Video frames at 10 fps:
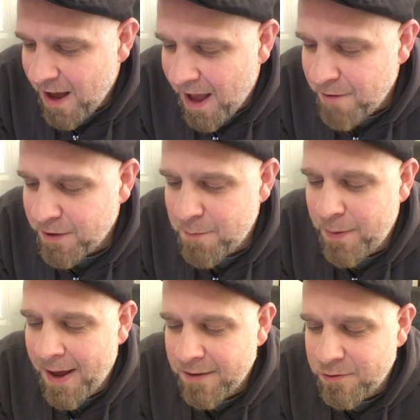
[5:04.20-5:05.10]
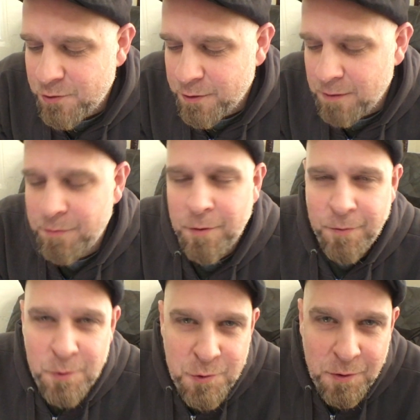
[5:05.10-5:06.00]
having a past journal for
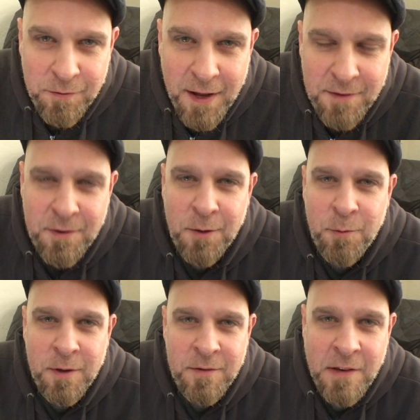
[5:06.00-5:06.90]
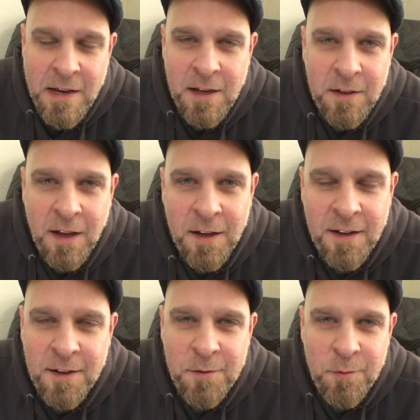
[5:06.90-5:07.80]
future events. In other words,
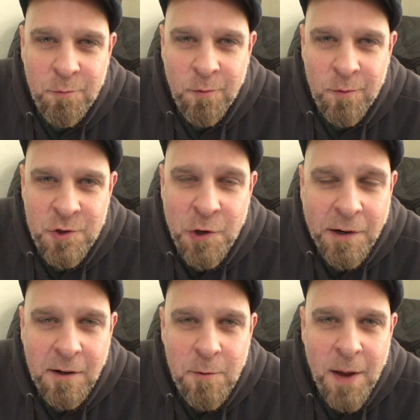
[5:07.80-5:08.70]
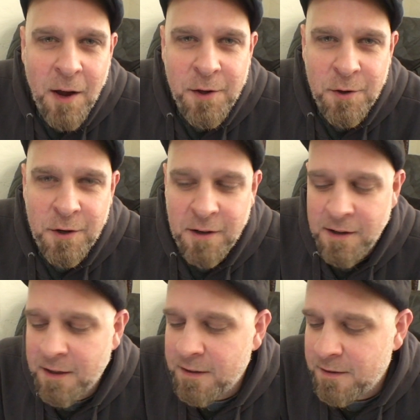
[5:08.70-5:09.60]
journal about
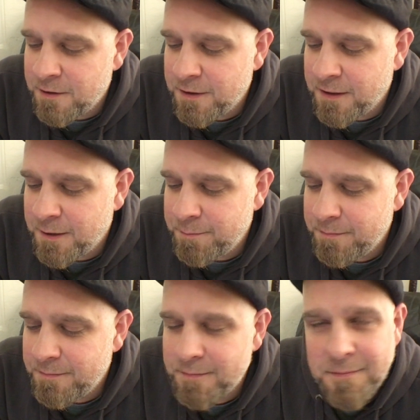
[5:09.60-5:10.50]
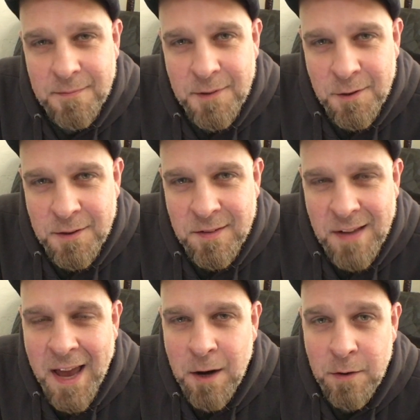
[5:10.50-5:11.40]
your your
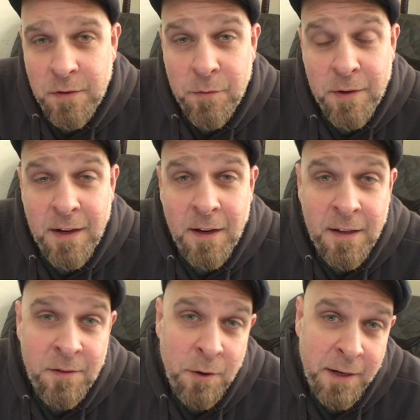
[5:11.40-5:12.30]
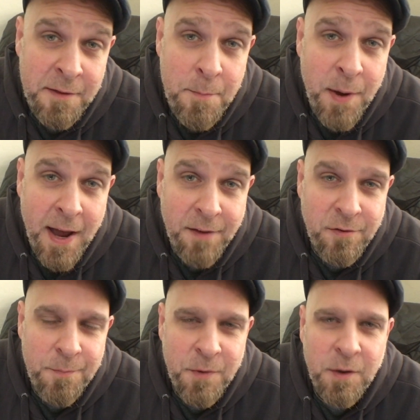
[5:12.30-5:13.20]
desire as if it is already in the
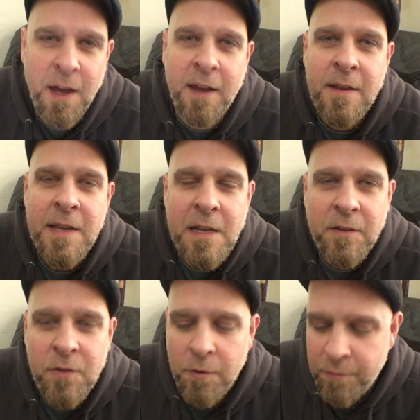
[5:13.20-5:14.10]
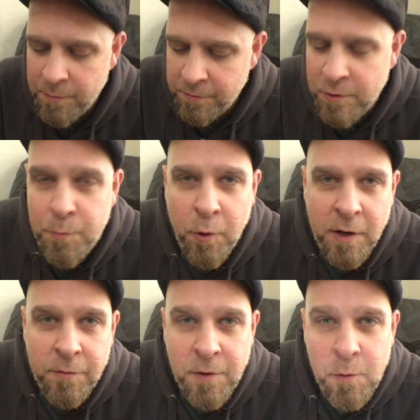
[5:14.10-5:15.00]
past, okay? So from the
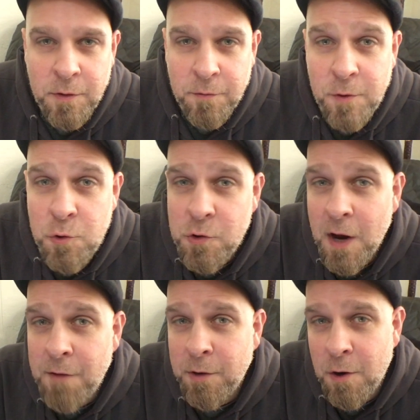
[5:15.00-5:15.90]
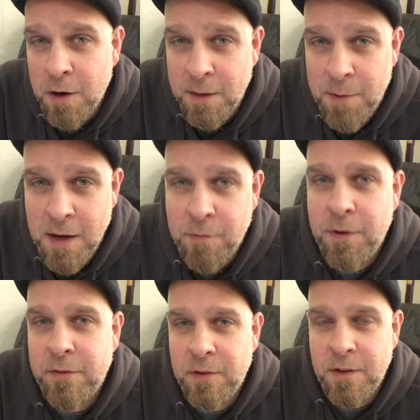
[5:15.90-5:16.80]
viewpoint of you in the future, having already
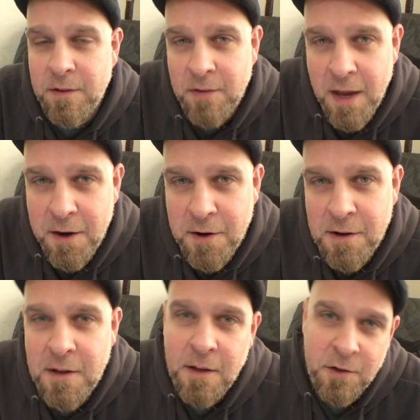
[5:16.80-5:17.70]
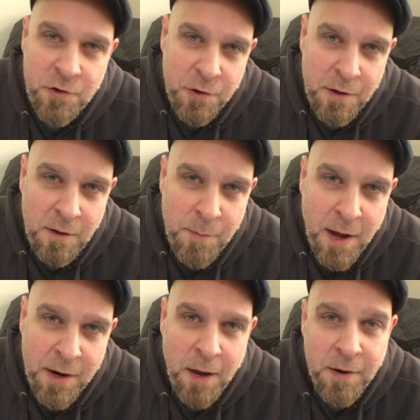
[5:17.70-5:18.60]
manifested the desire, journal
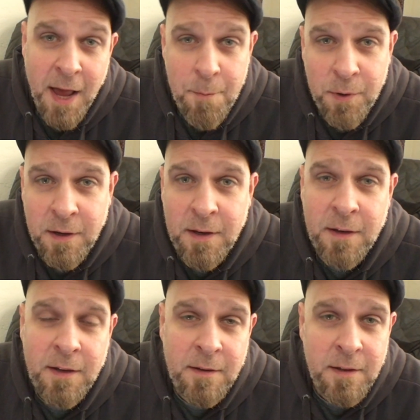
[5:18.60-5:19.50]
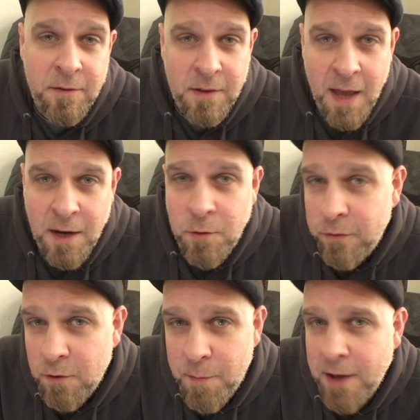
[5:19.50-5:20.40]
about how it happened and this and that.
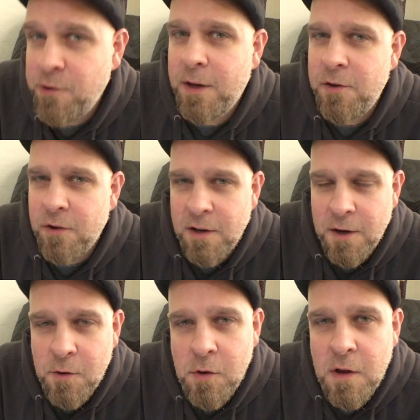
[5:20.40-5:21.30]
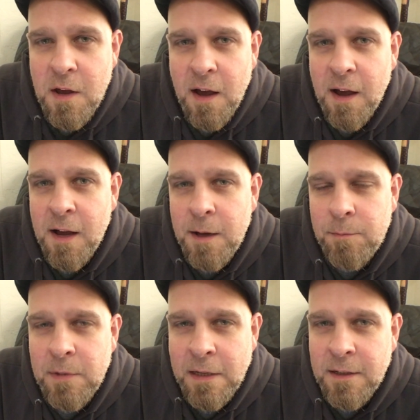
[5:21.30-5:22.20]
Use your imagination, you know.
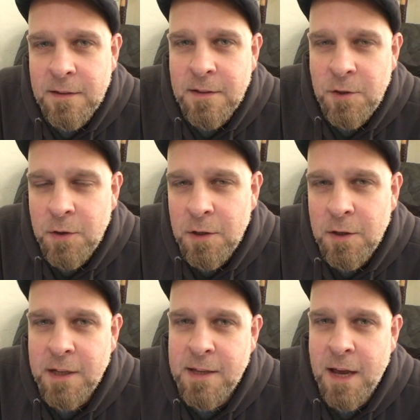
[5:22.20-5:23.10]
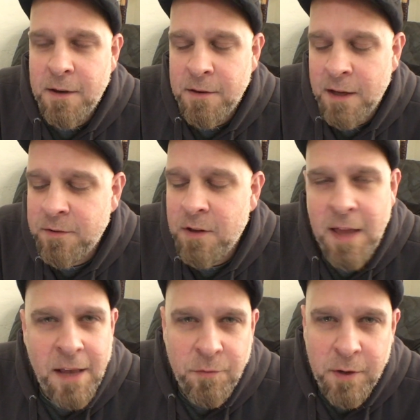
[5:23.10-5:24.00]
You can look at that. That's the
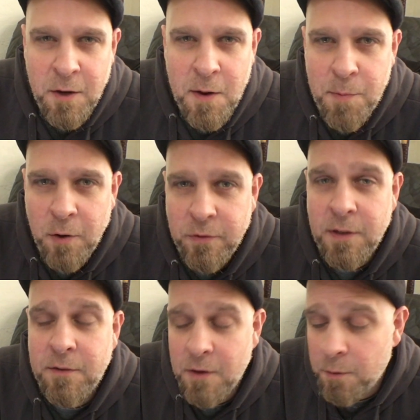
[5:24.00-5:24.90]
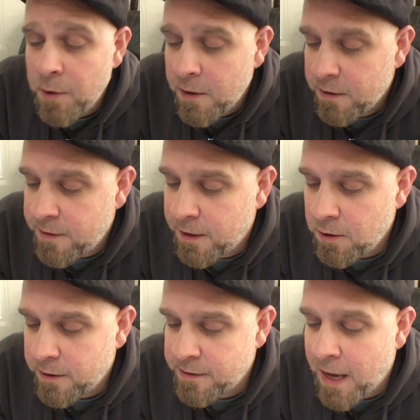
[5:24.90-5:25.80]
last video I posted, so take a
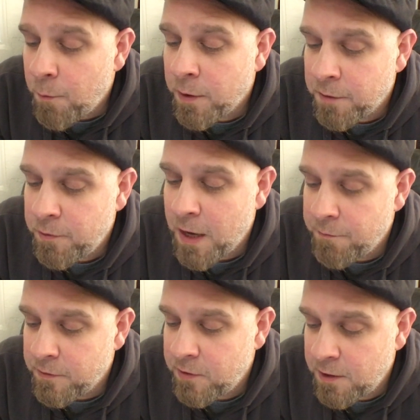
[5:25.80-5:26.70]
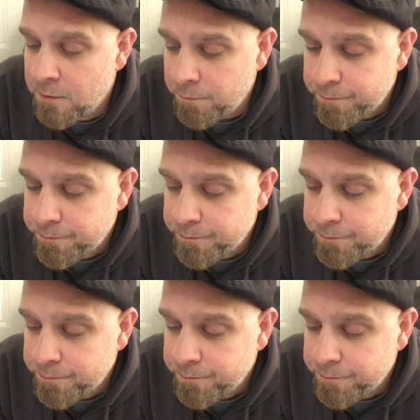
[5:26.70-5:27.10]
look at that one if you haven't seen it.